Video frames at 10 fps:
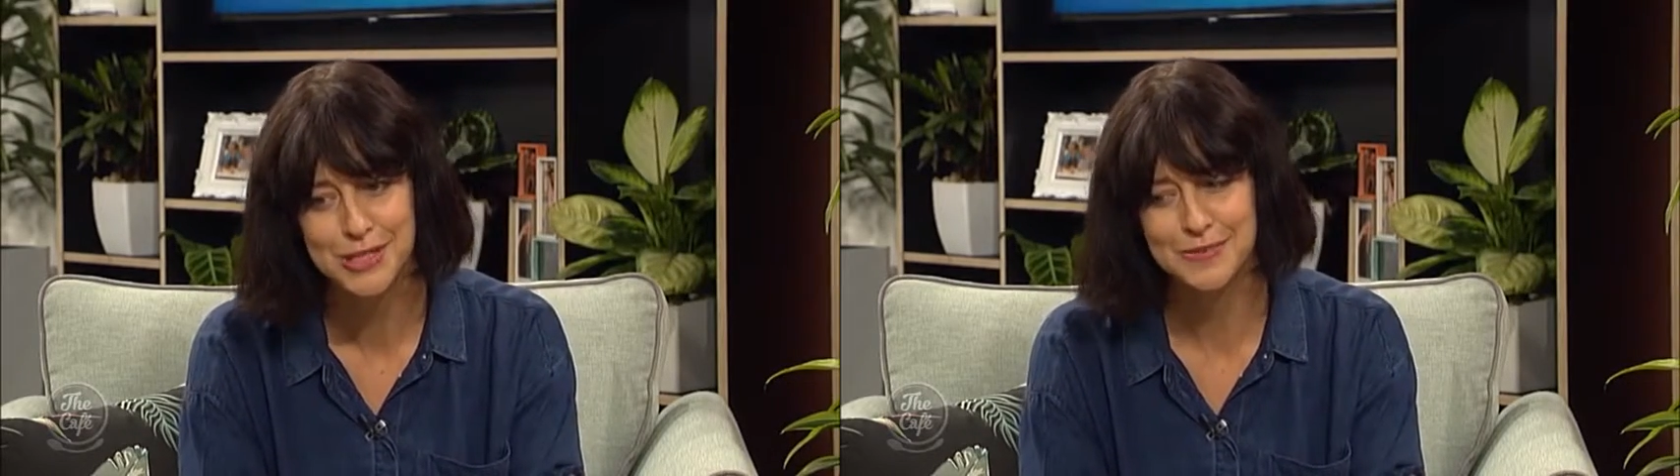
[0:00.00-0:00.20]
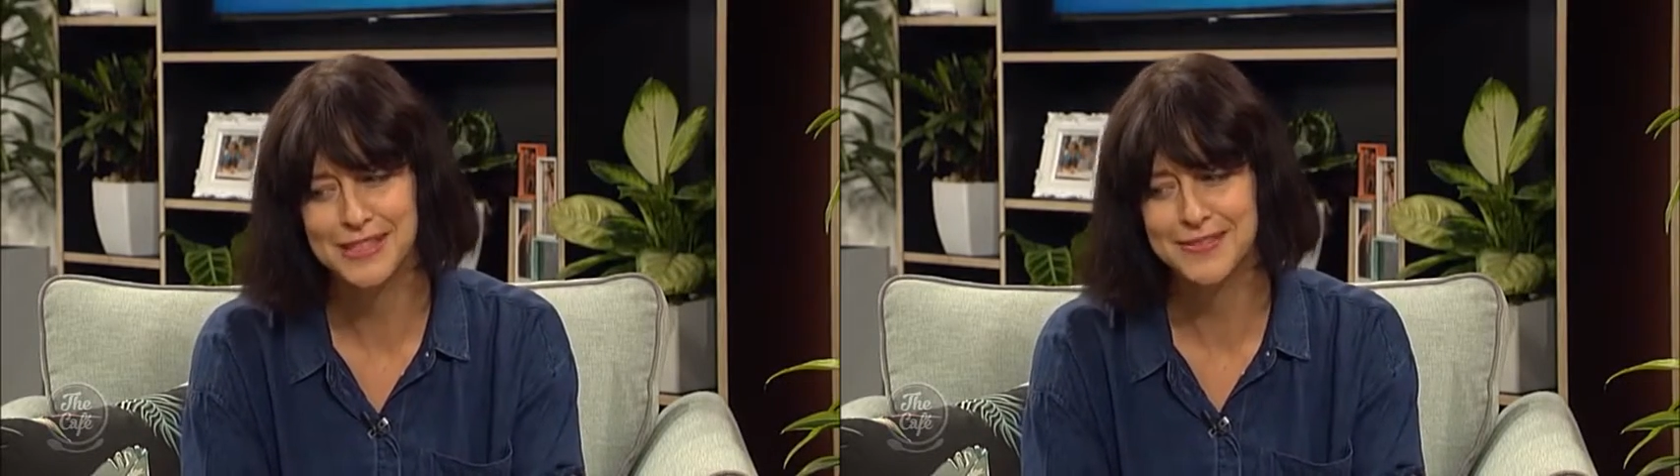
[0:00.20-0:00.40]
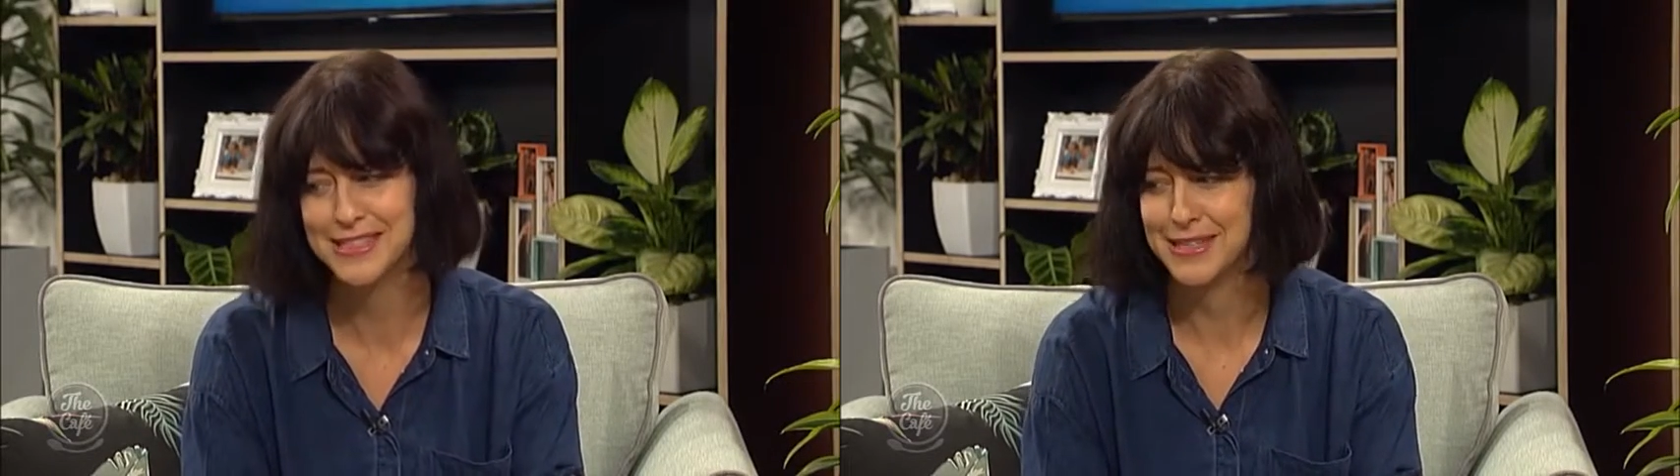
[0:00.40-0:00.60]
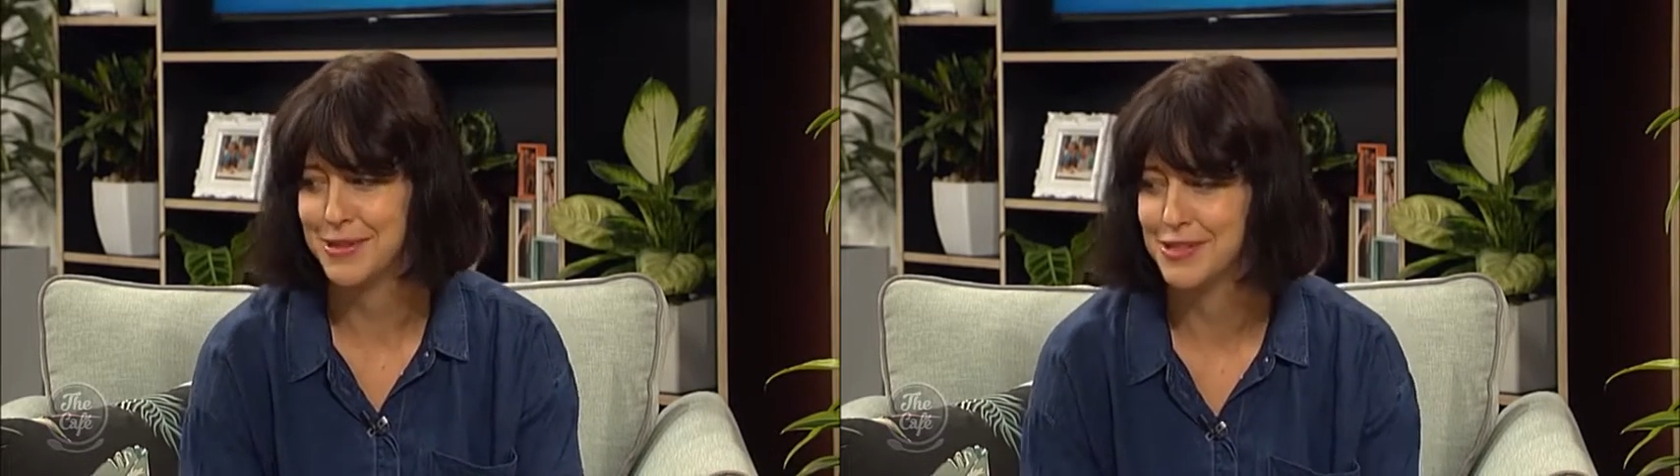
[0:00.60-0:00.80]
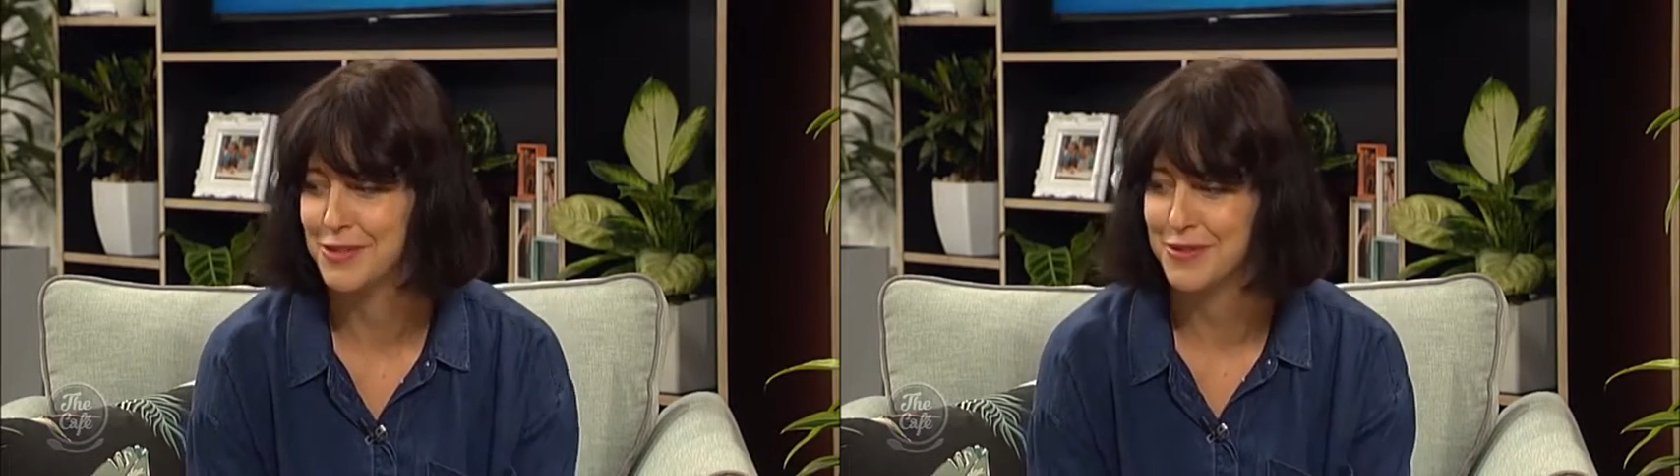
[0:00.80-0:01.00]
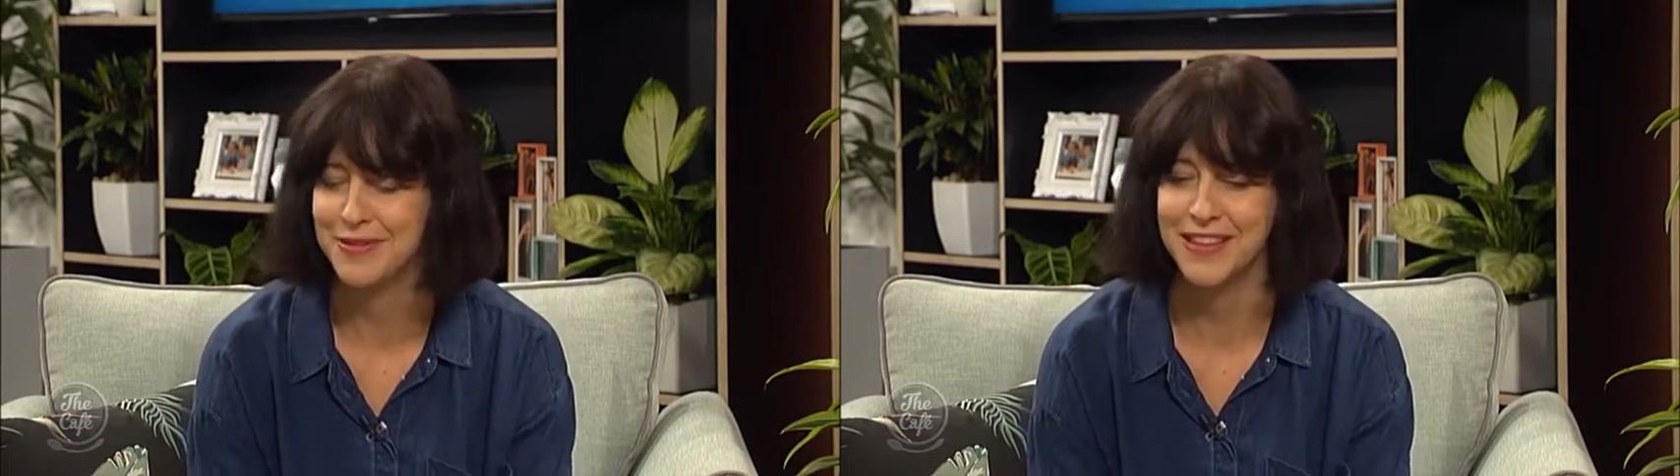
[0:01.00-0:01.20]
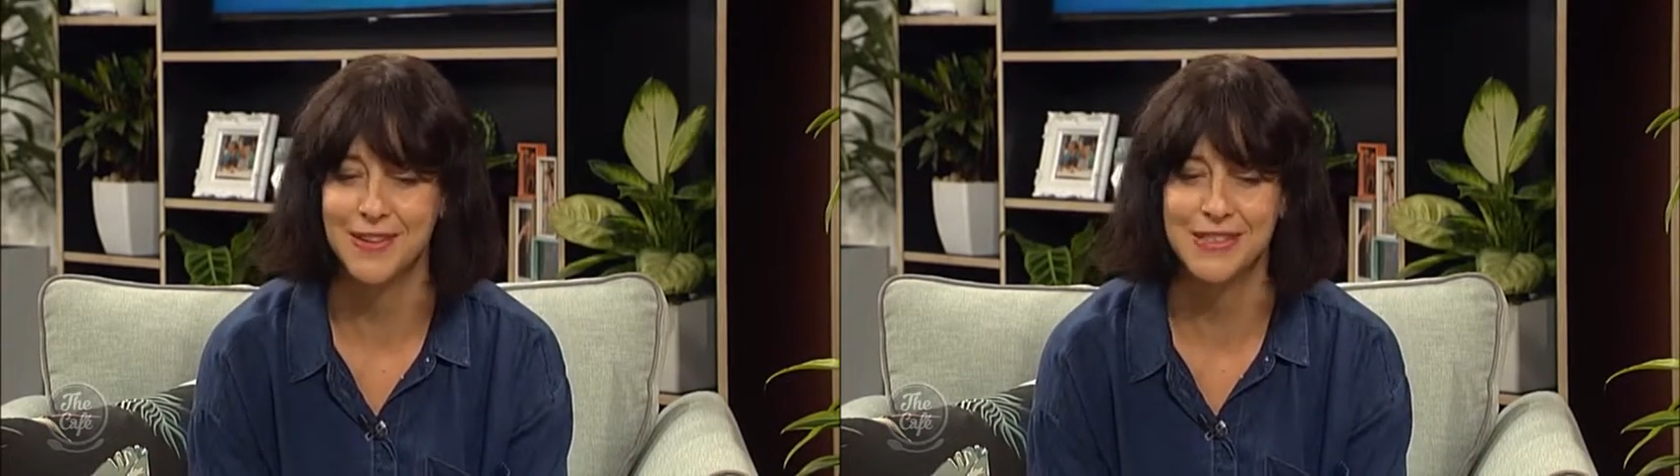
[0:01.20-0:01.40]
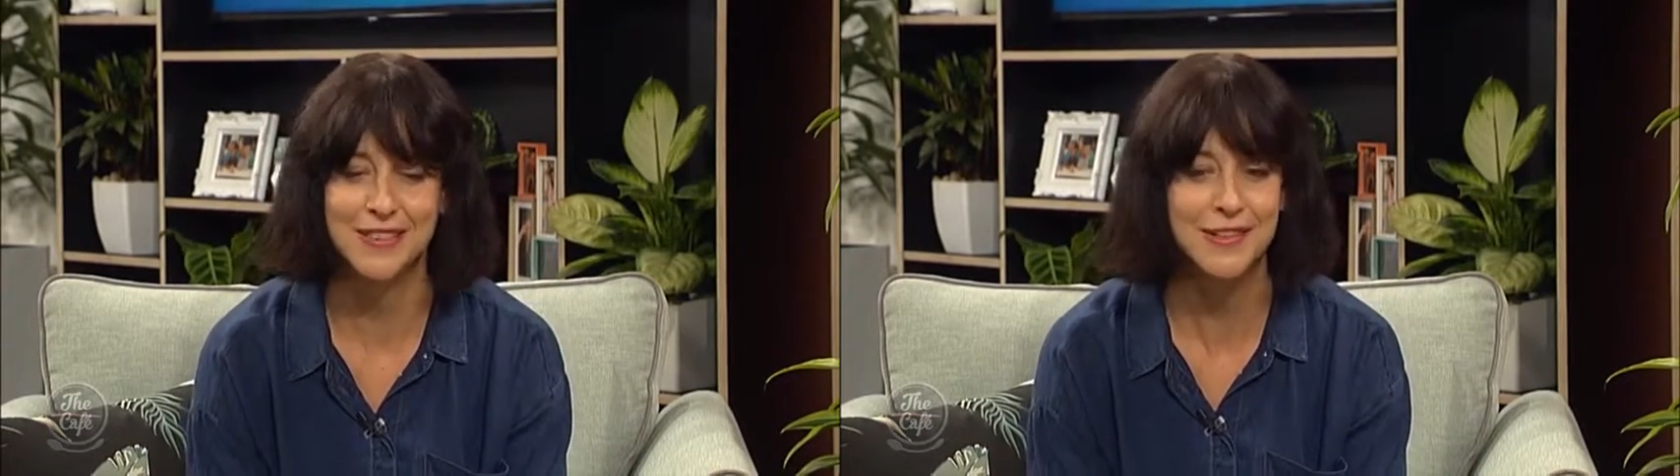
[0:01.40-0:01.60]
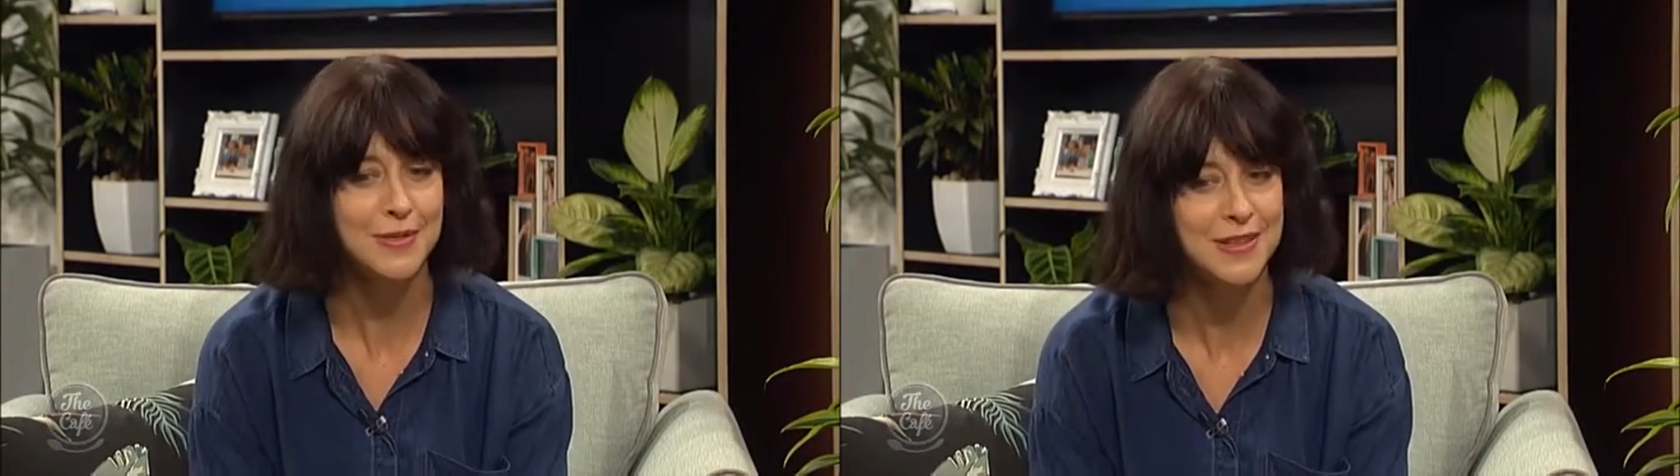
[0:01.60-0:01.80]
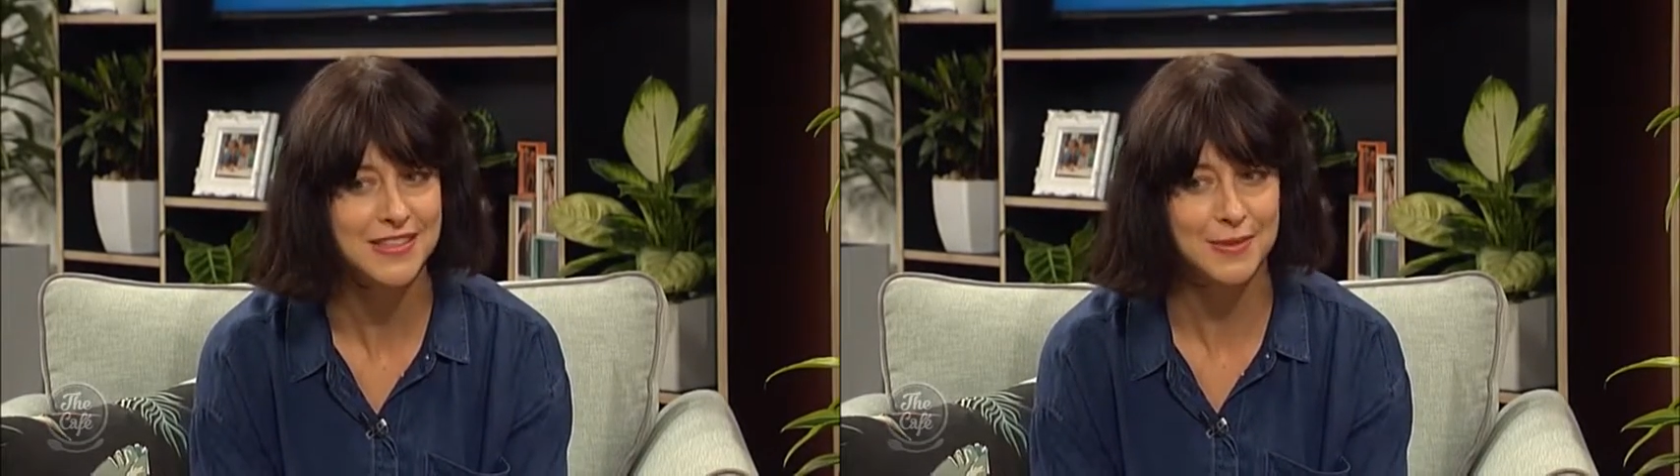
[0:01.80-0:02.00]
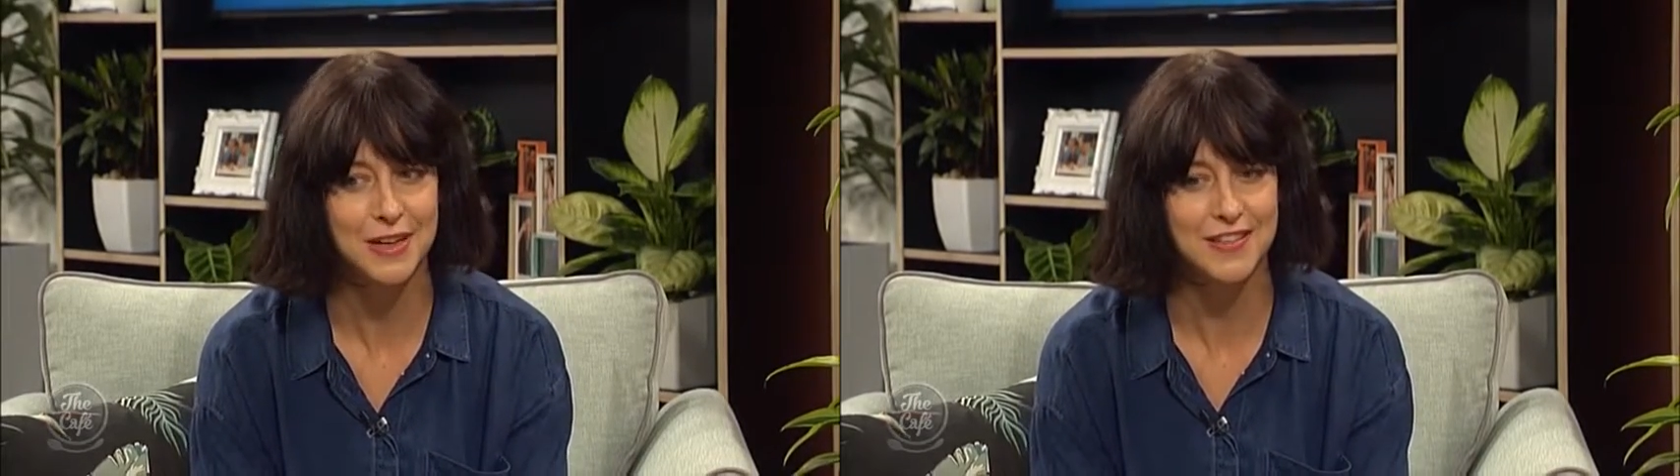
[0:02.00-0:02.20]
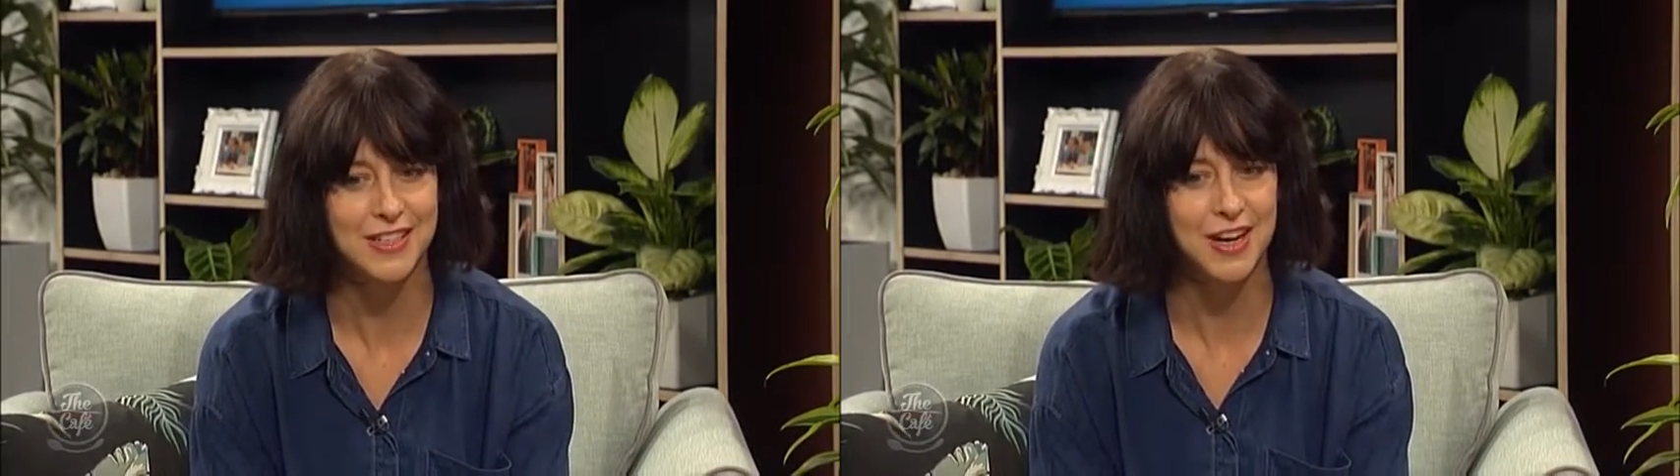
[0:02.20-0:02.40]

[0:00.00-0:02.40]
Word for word: which must have had something to do with the fact that I was living with someone at the